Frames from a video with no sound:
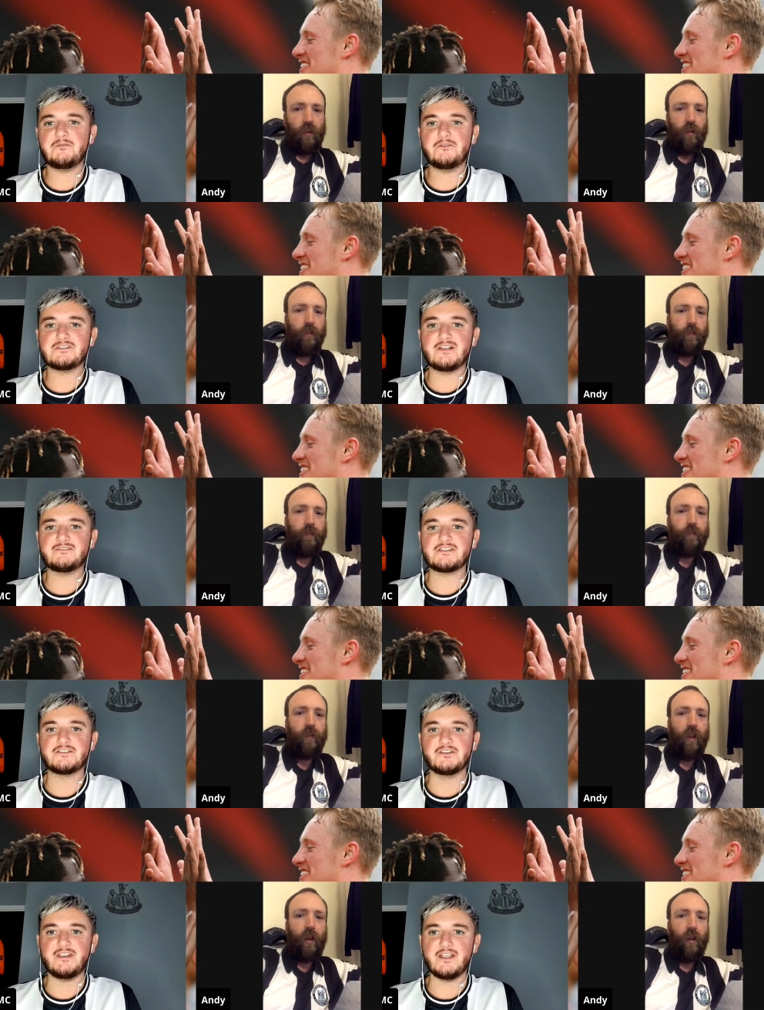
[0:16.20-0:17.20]
Speaker 1: was after
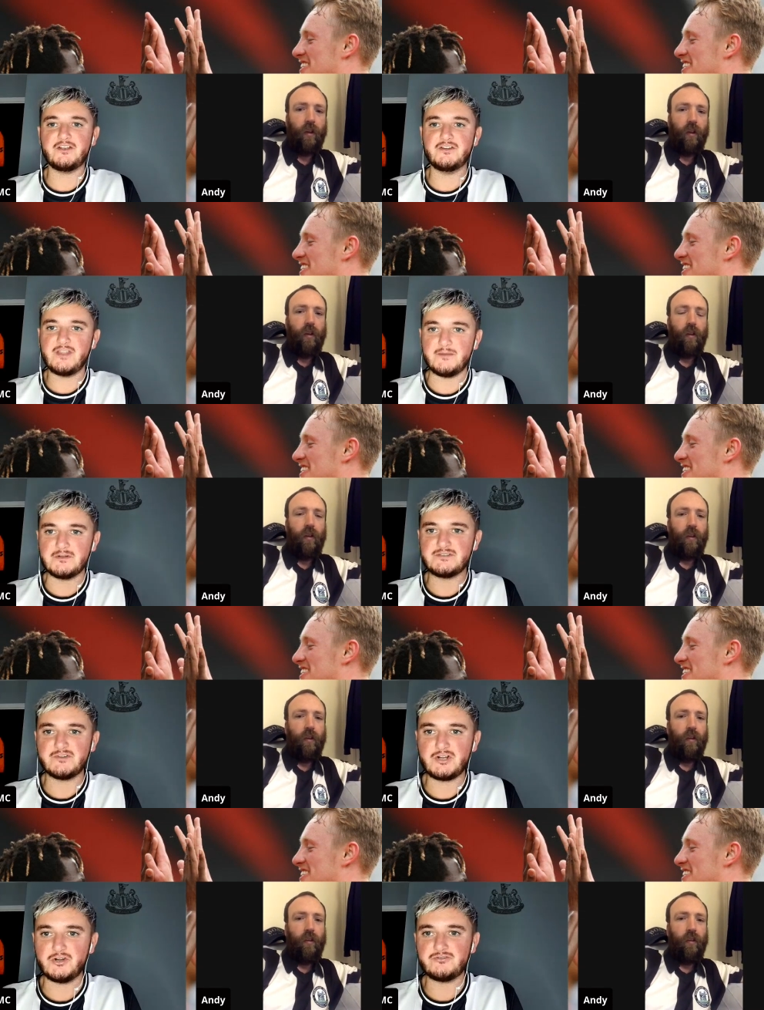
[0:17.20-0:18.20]
Sunday. You couldn't get much of a
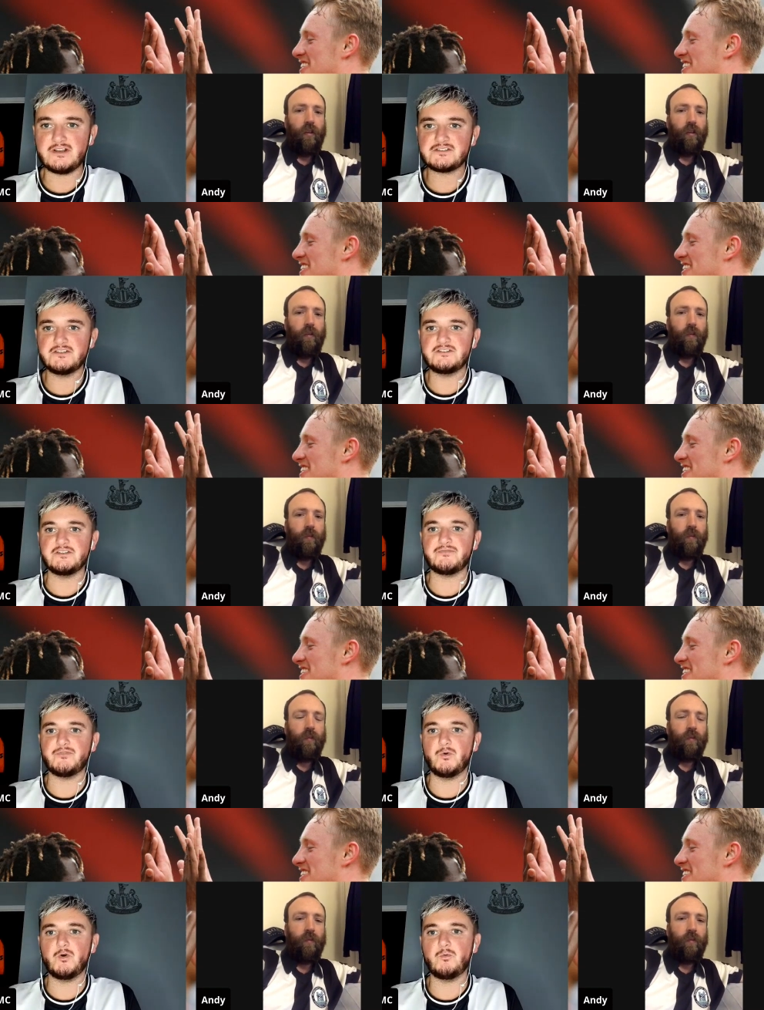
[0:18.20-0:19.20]
contrast, could you?
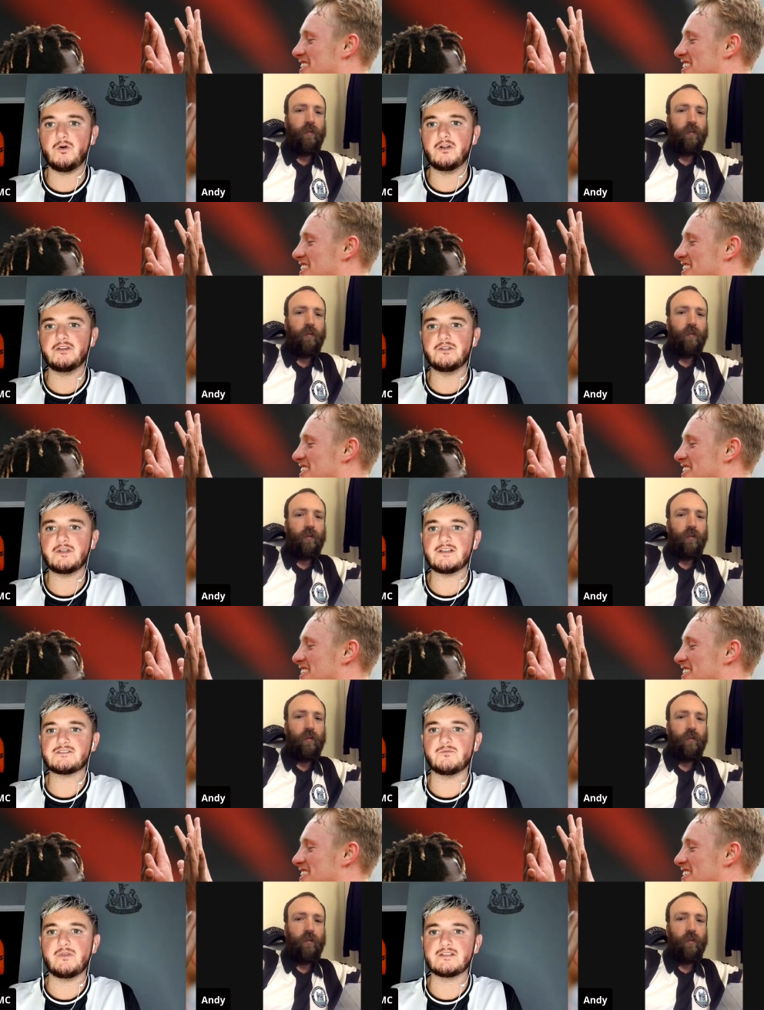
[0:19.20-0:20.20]
4 1 Newcastle
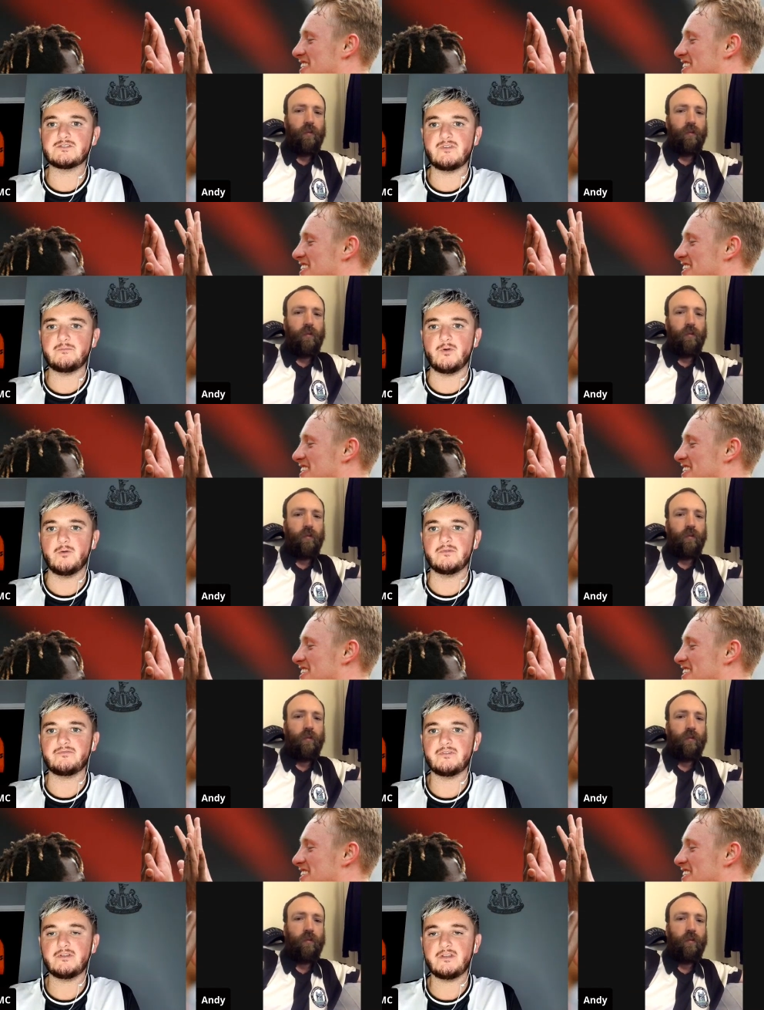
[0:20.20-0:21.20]
winners over Bournemouth.
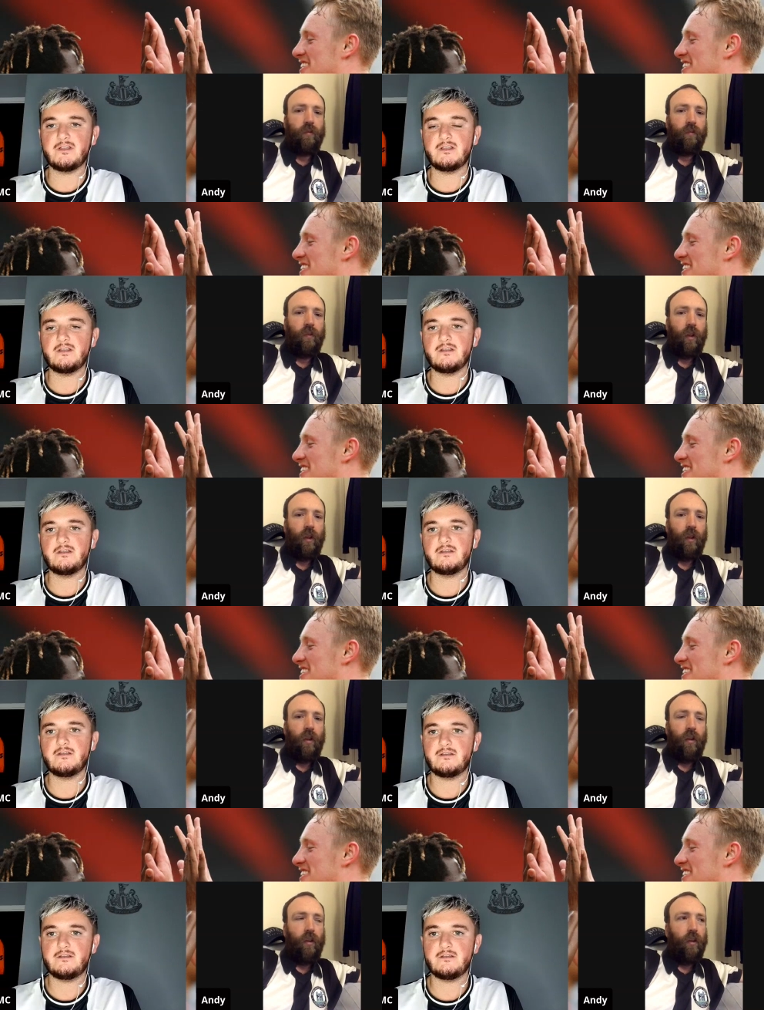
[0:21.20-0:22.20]

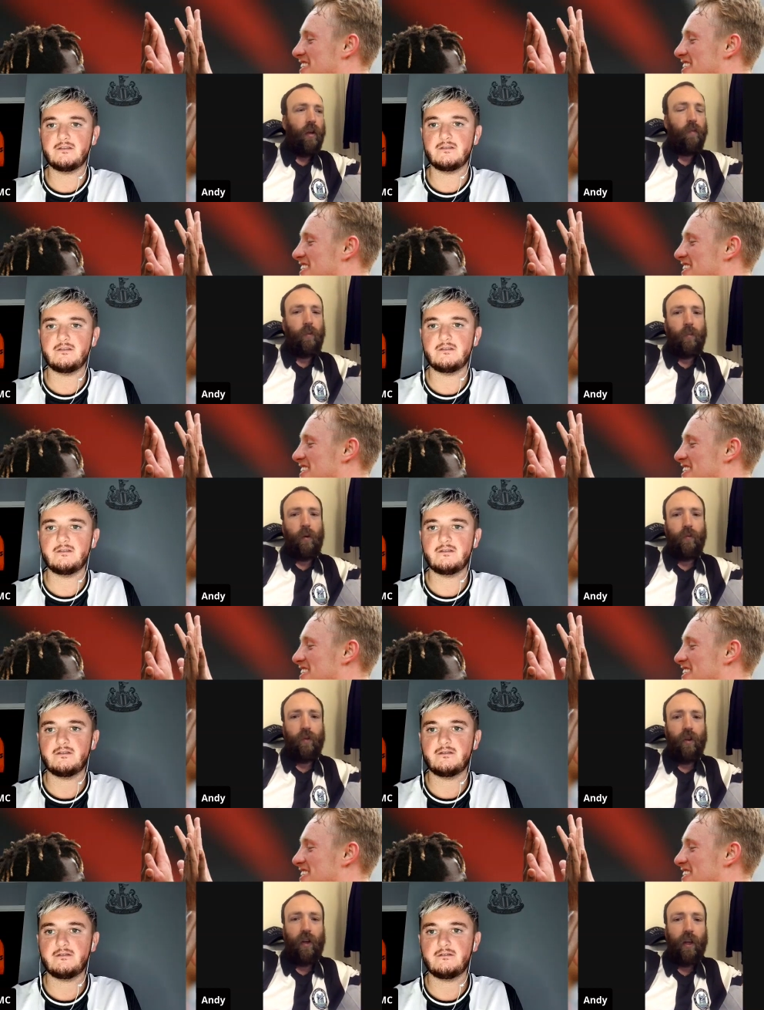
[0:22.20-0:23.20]
Speaker 2: Yeah, apart from the
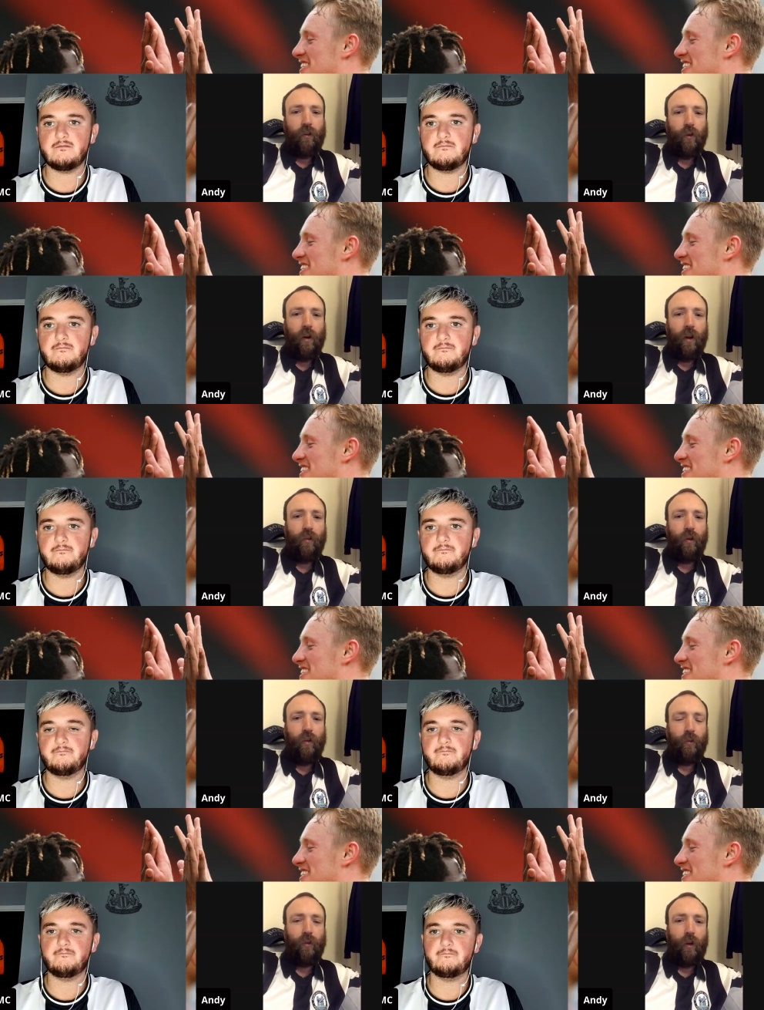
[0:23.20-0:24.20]
late goal, I thought it
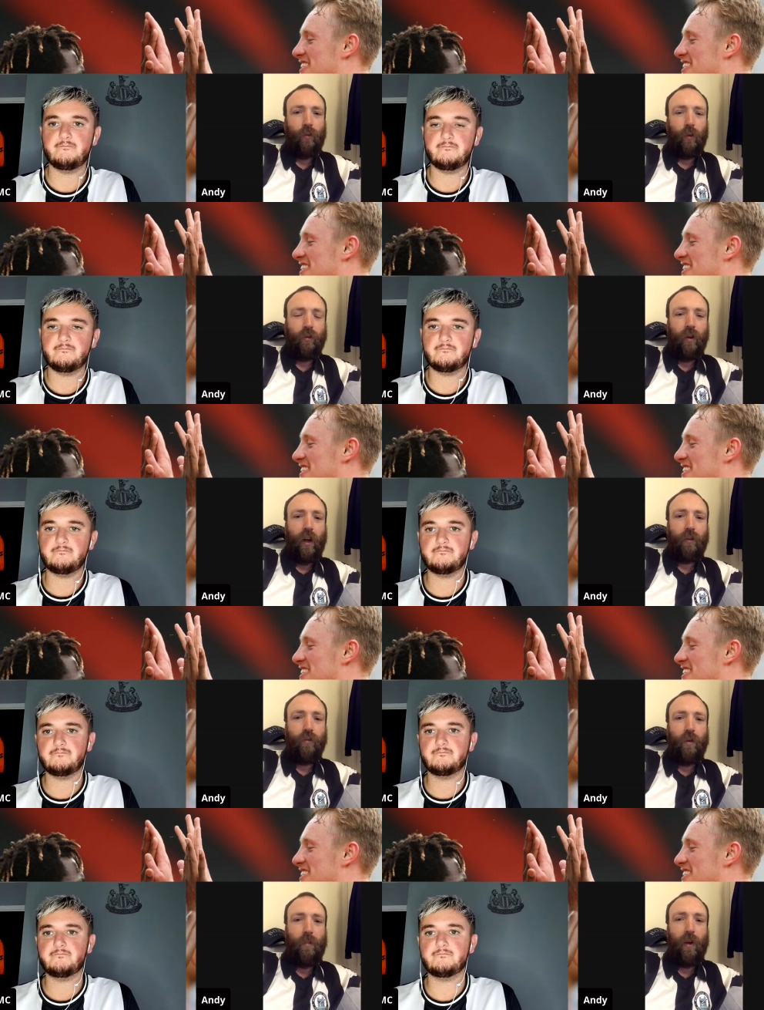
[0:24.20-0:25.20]
was I was watching an action
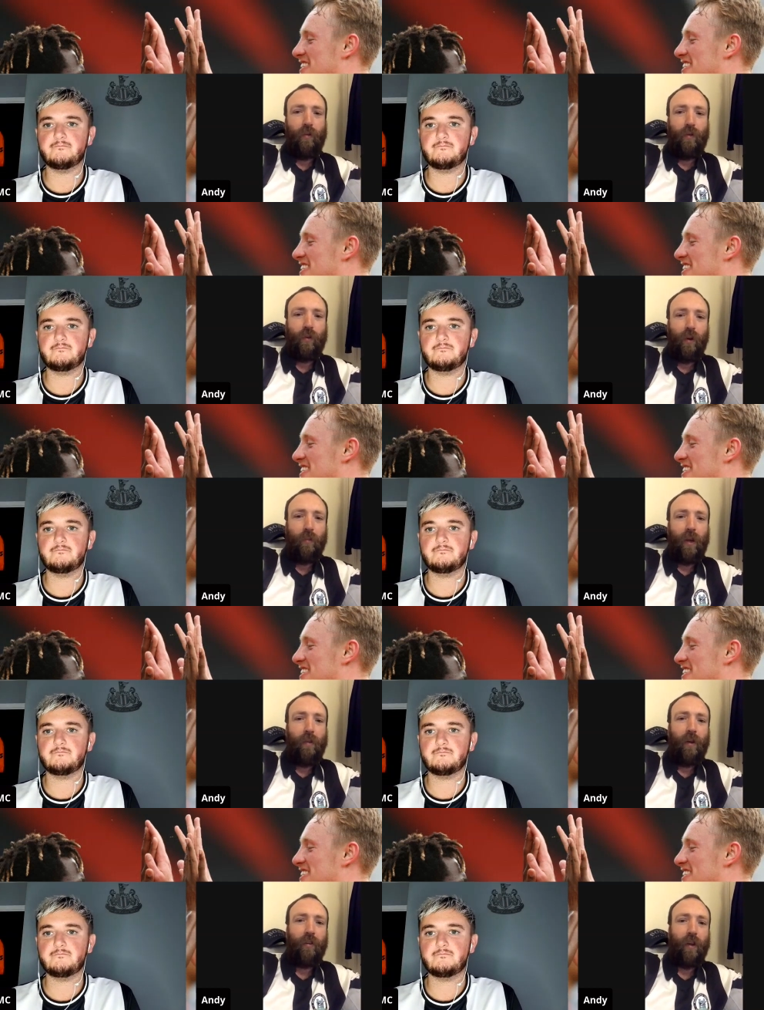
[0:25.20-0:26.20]
replay of the Fulham game
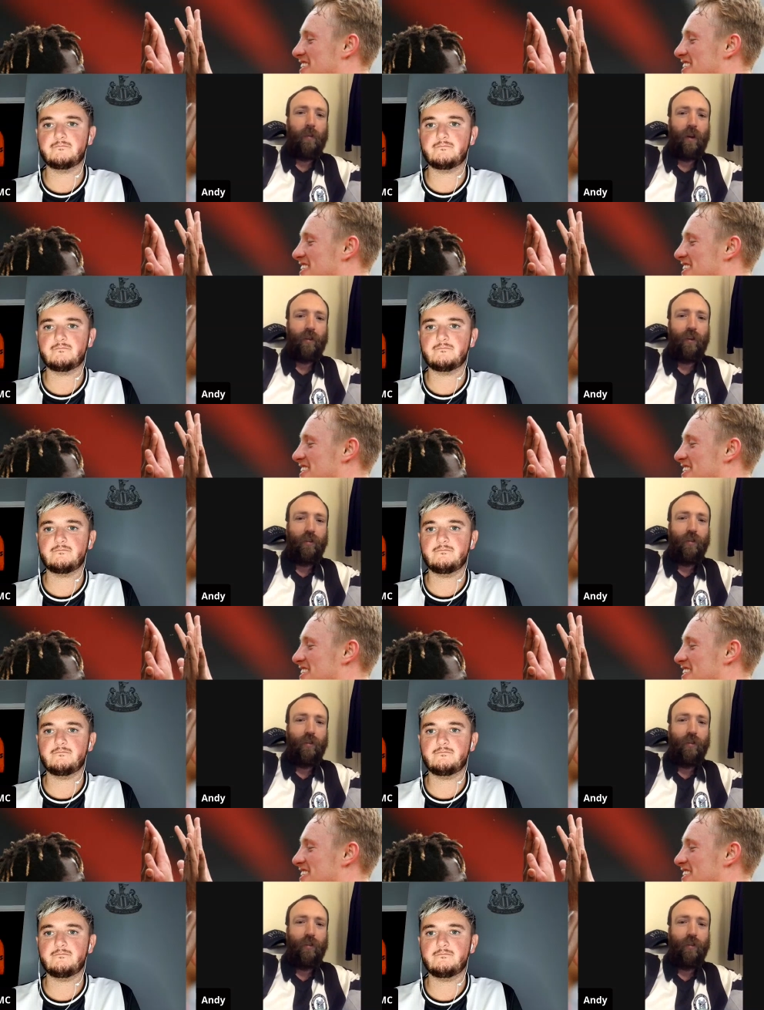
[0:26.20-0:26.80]
last game of last season.